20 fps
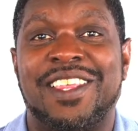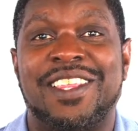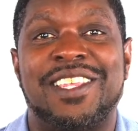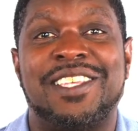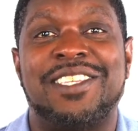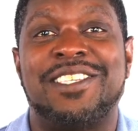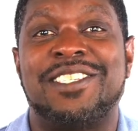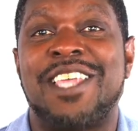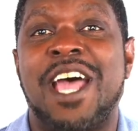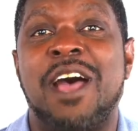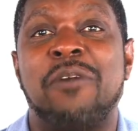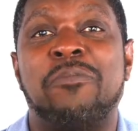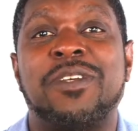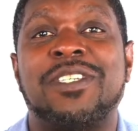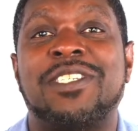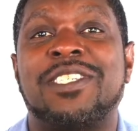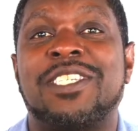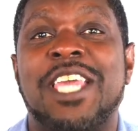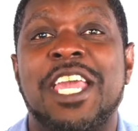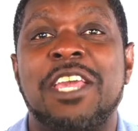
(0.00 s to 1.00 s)
Stop
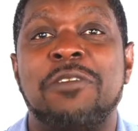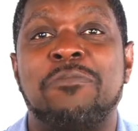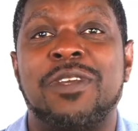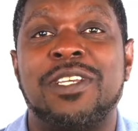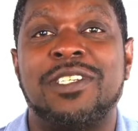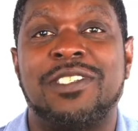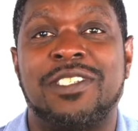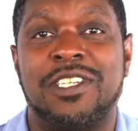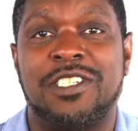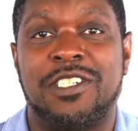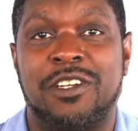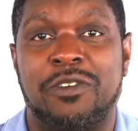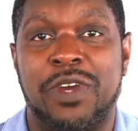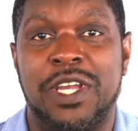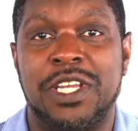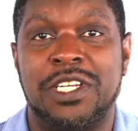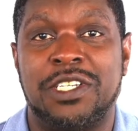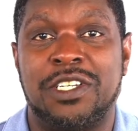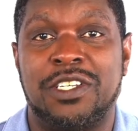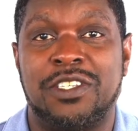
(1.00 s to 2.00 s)
escaping
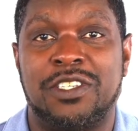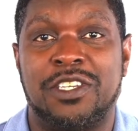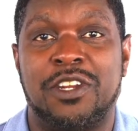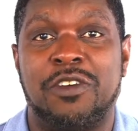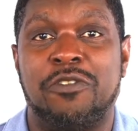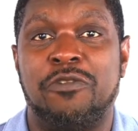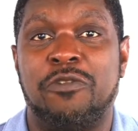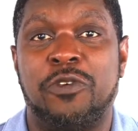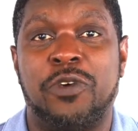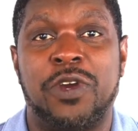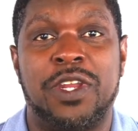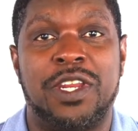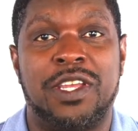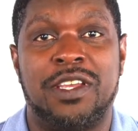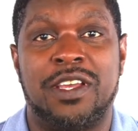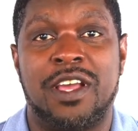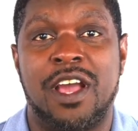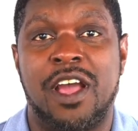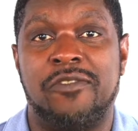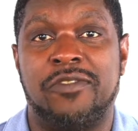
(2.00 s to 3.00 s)
situations and
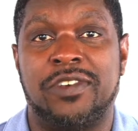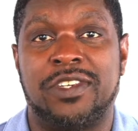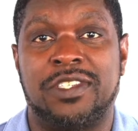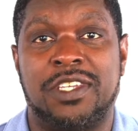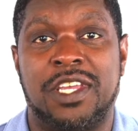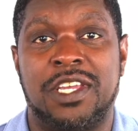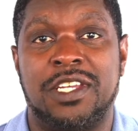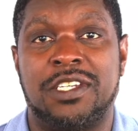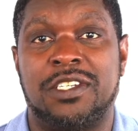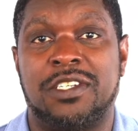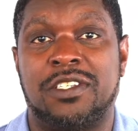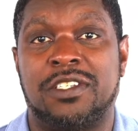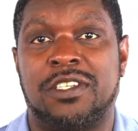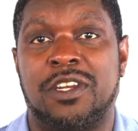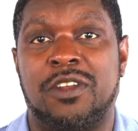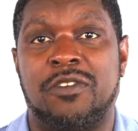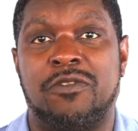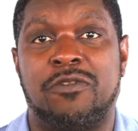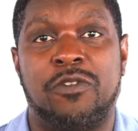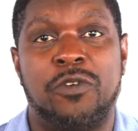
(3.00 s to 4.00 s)
avoiding conversations
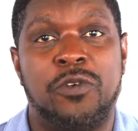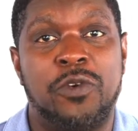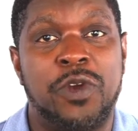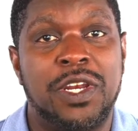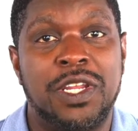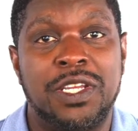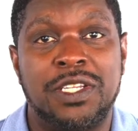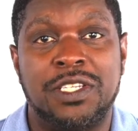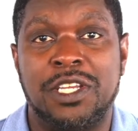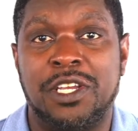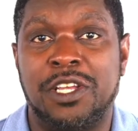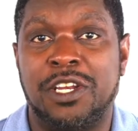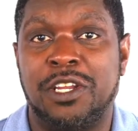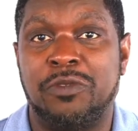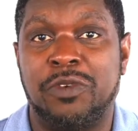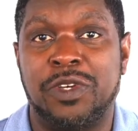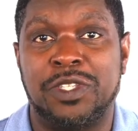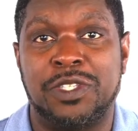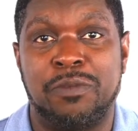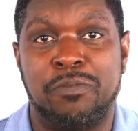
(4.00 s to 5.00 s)
and avoiding
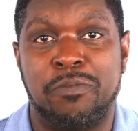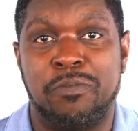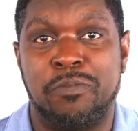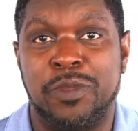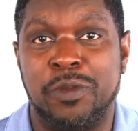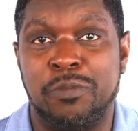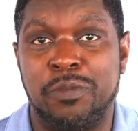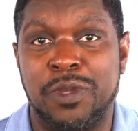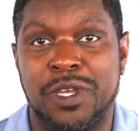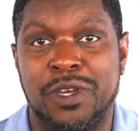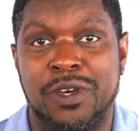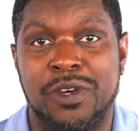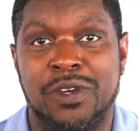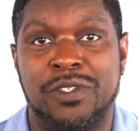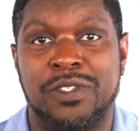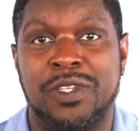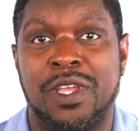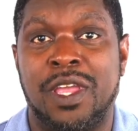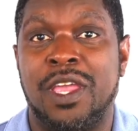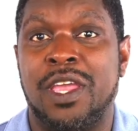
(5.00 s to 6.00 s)
dealing with the
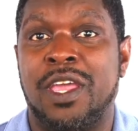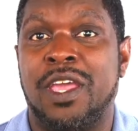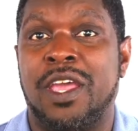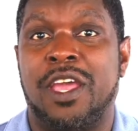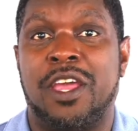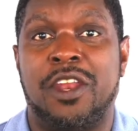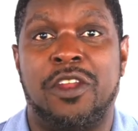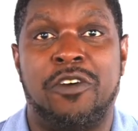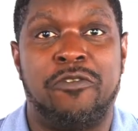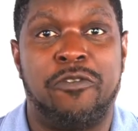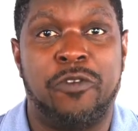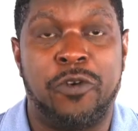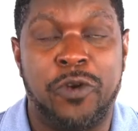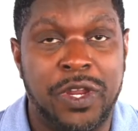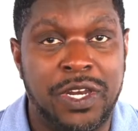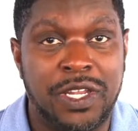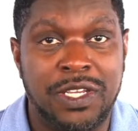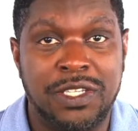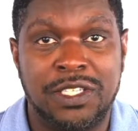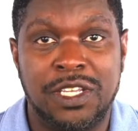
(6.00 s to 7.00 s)
bills and
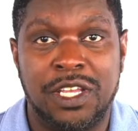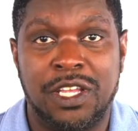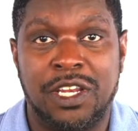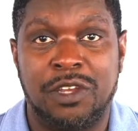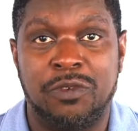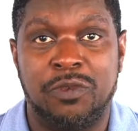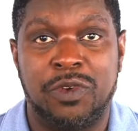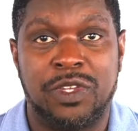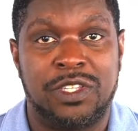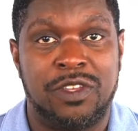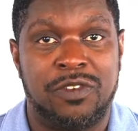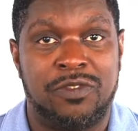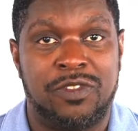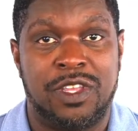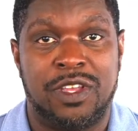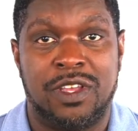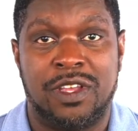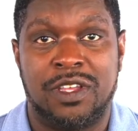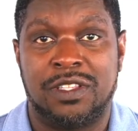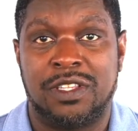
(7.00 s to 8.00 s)
avoiding dealing with
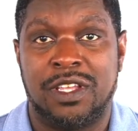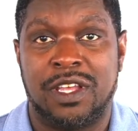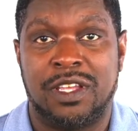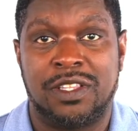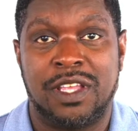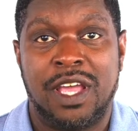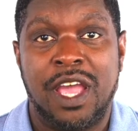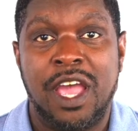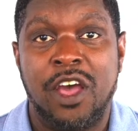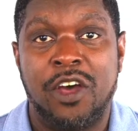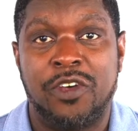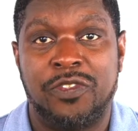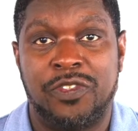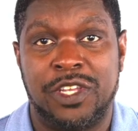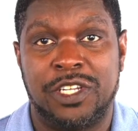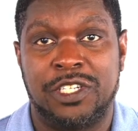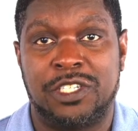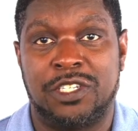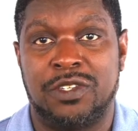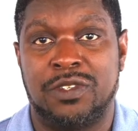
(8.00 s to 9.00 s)
the health
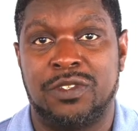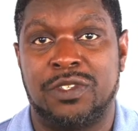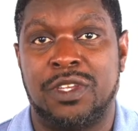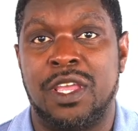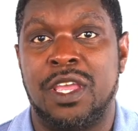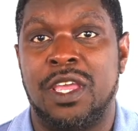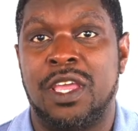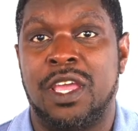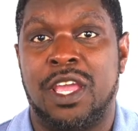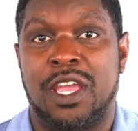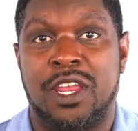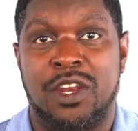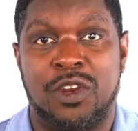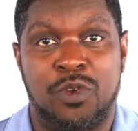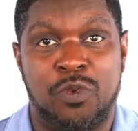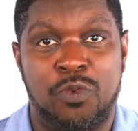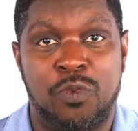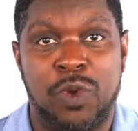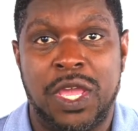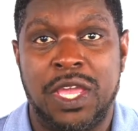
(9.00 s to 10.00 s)
issues and
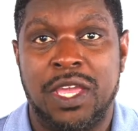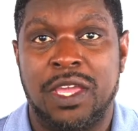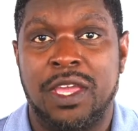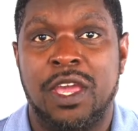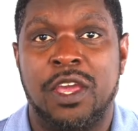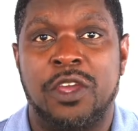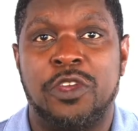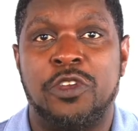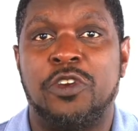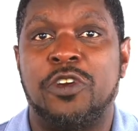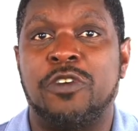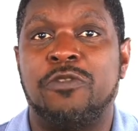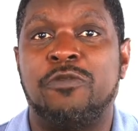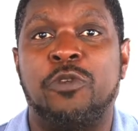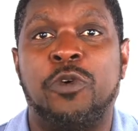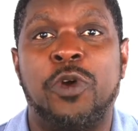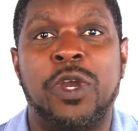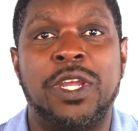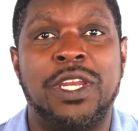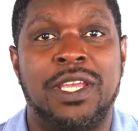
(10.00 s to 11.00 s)
the weight. You're
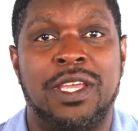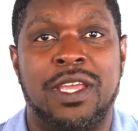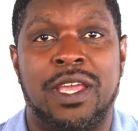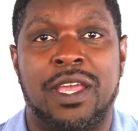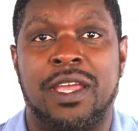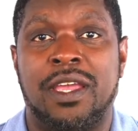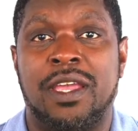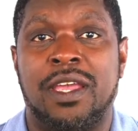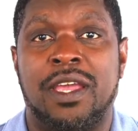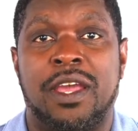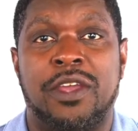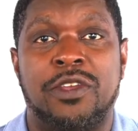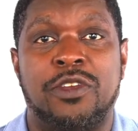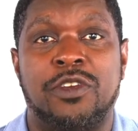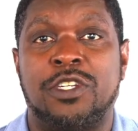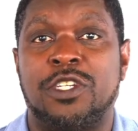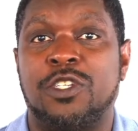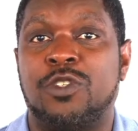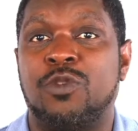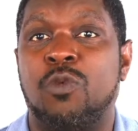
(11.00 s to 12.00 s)
avoiding it and
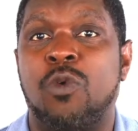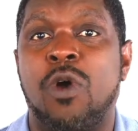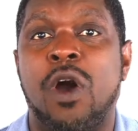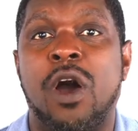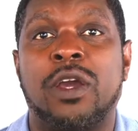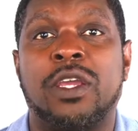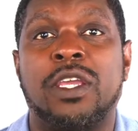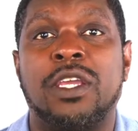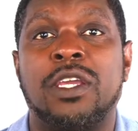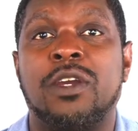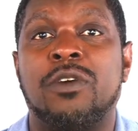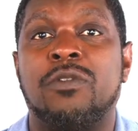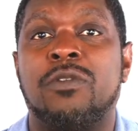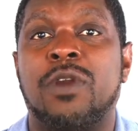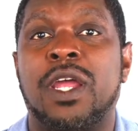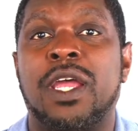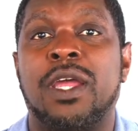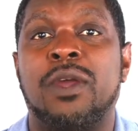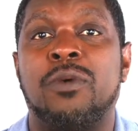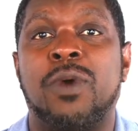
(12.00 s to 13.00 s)
you're just walking
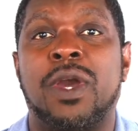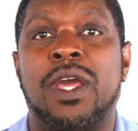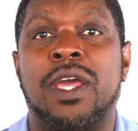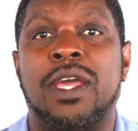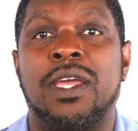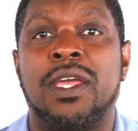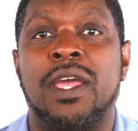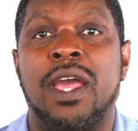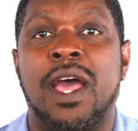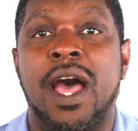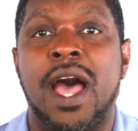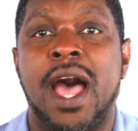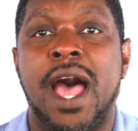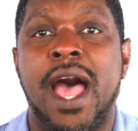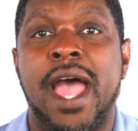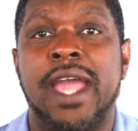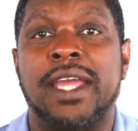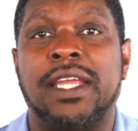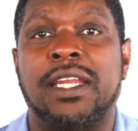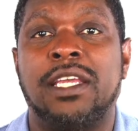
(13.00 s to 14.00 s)
away,
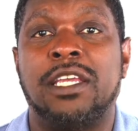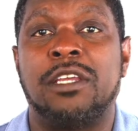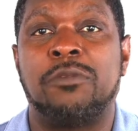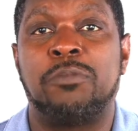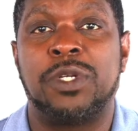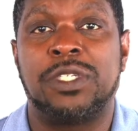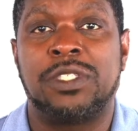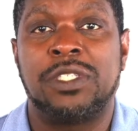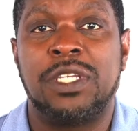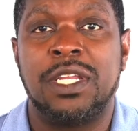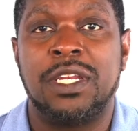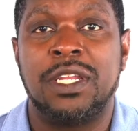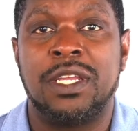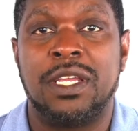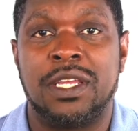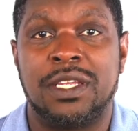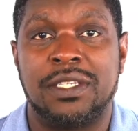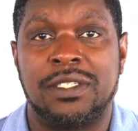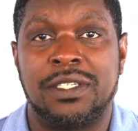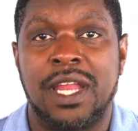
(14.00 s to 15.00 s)
hiding,
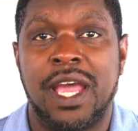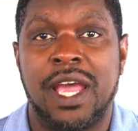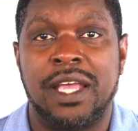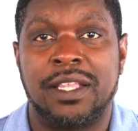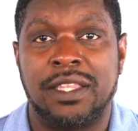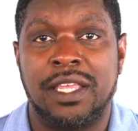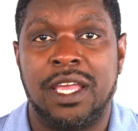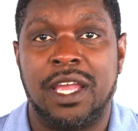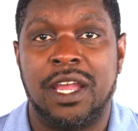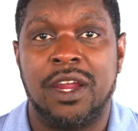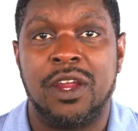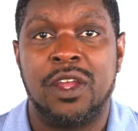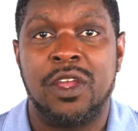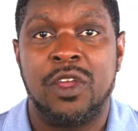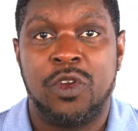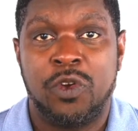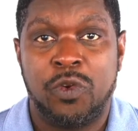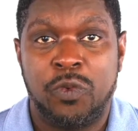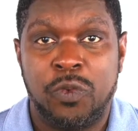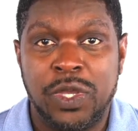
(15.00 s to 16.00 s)
pretending it's not there.
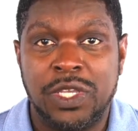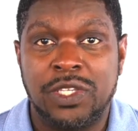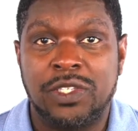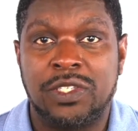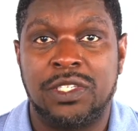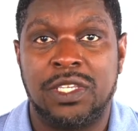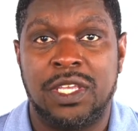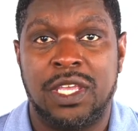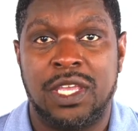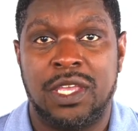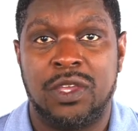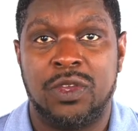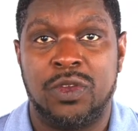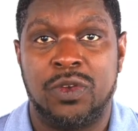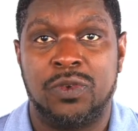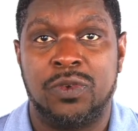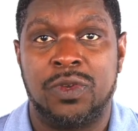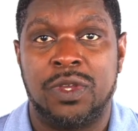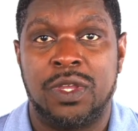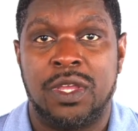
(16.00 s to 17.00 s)
We see
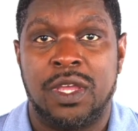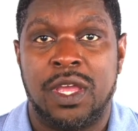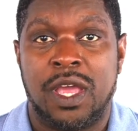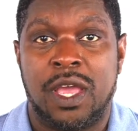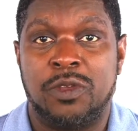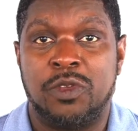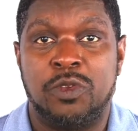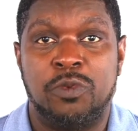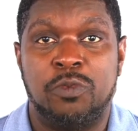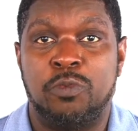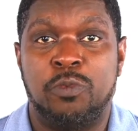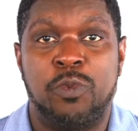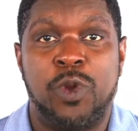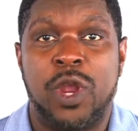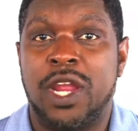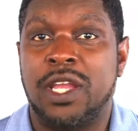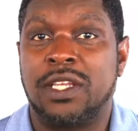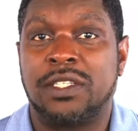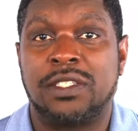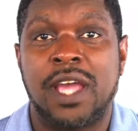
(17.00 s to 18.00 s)
you. You
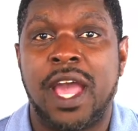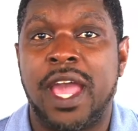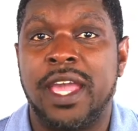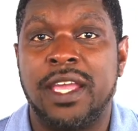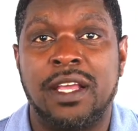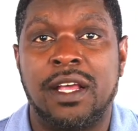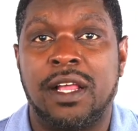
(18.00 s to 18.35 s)
wearing tight